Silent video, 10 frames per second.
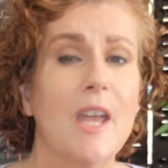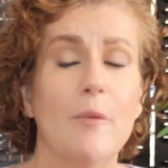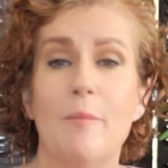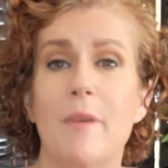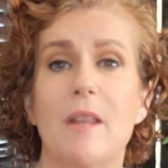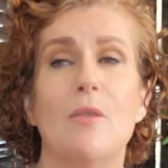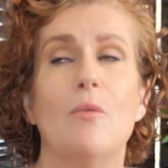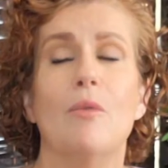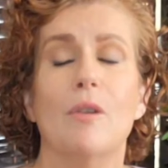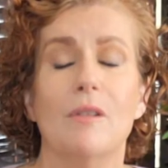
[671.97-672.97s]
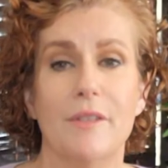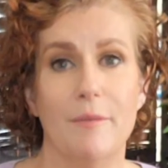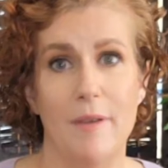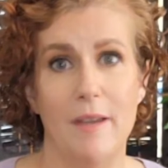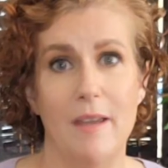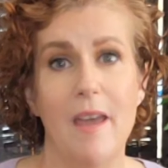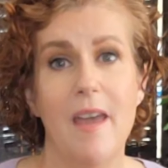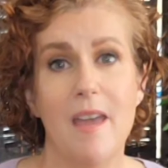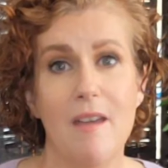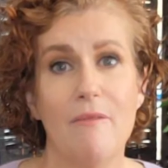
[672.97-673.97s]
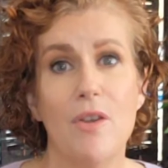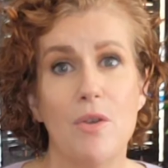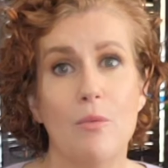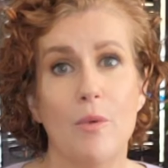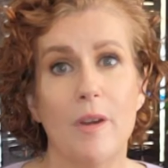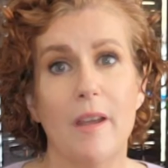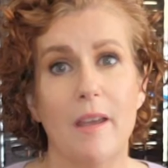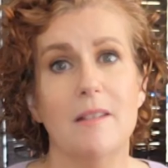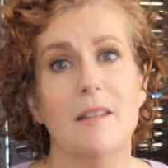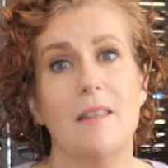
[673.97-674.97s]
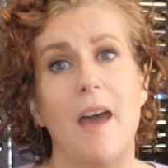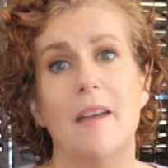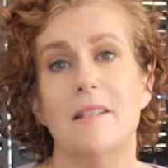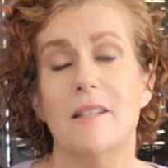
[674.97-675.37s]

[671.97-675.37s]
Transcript: it would mean the world to me if you would hit that